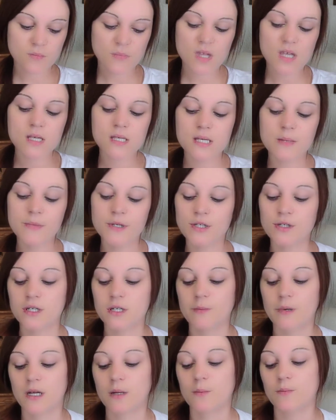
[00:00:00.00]
Somebody could
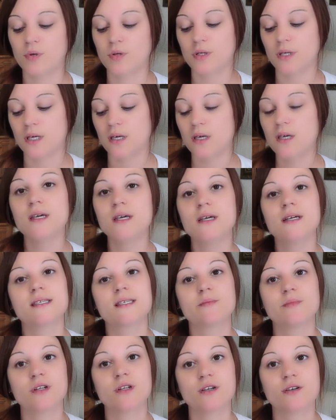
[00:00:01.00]
have been a bully.
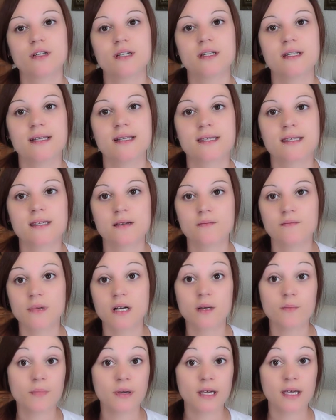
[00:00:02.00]
Somebody could have done some
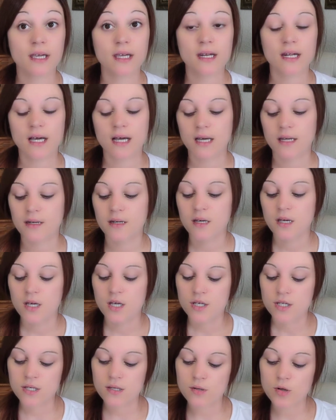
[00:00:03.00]
uh, picking on.
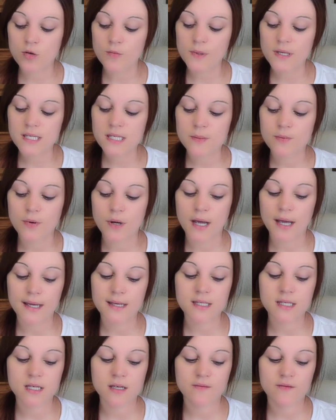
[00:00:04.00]
So don't be
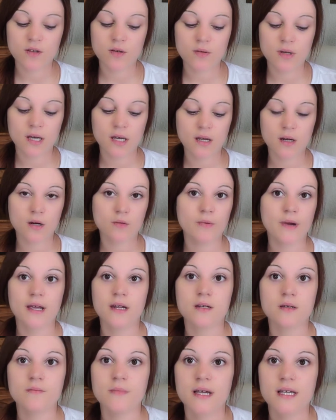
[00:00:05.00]
surprised if you get a
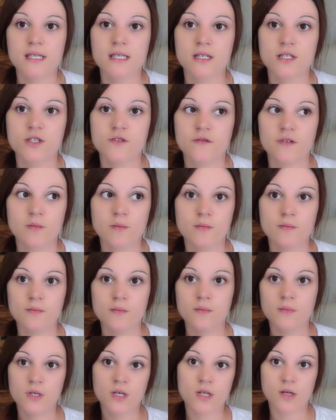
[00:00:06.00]
random message from,
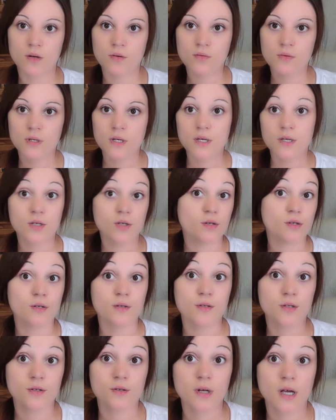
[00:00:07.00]
you know, your,
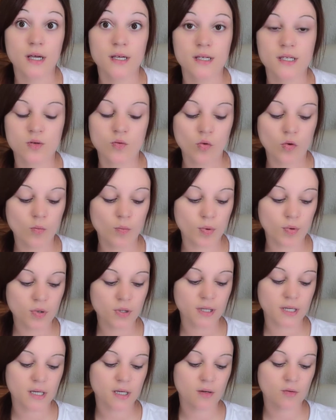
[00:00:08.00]
your high school
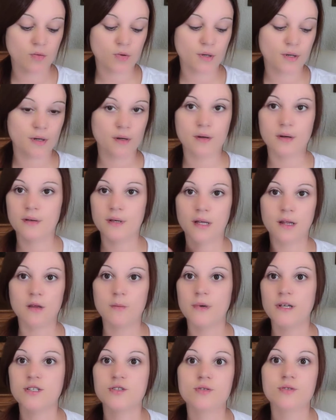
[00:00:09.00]
bully or
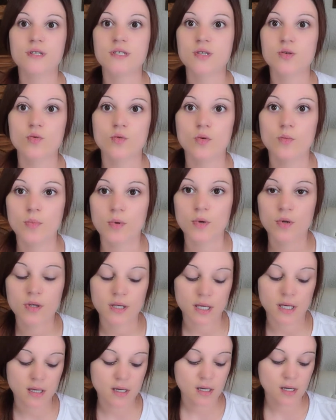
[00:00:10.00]
elementary school
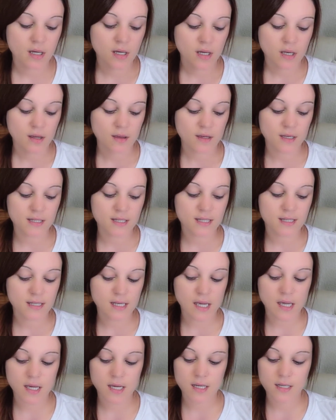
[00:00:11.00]
bully that's
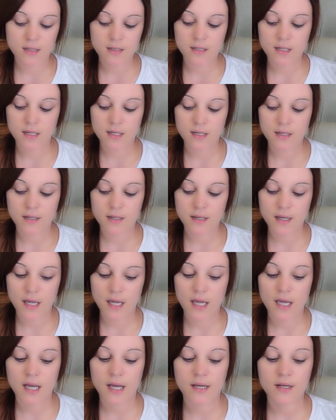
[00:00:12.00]
saying, uh,
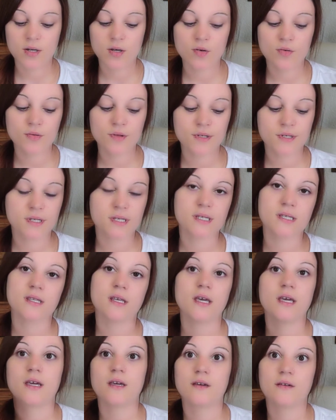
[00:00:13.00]
hey, I know this is
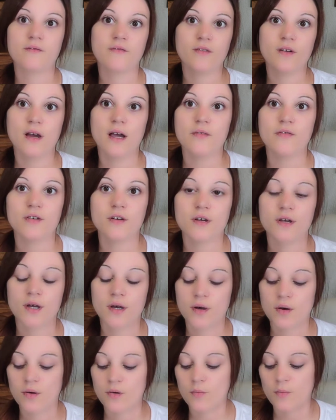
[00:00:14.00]
like forever
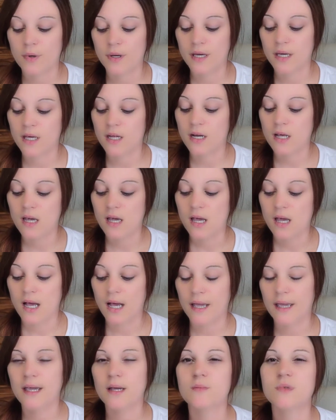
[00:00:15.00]
ago, but
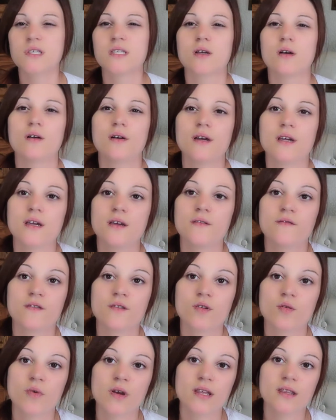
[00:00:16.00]
I am sorry for
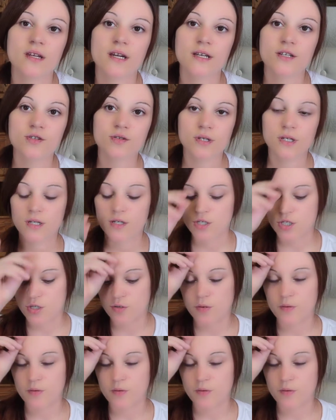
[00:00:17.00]
the way that I treated you.